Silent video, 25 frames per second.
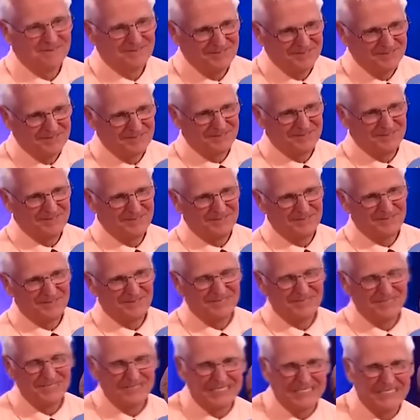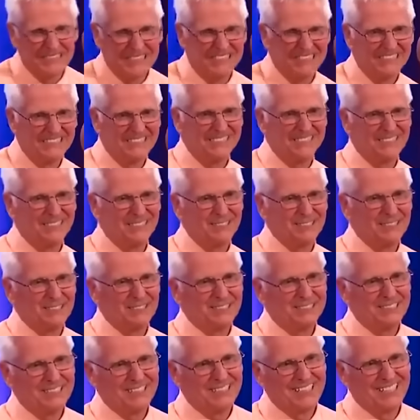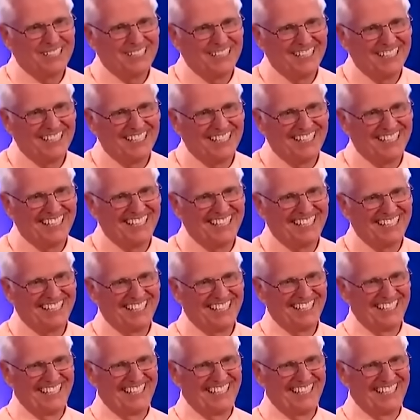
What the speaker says: This person isn't speaking.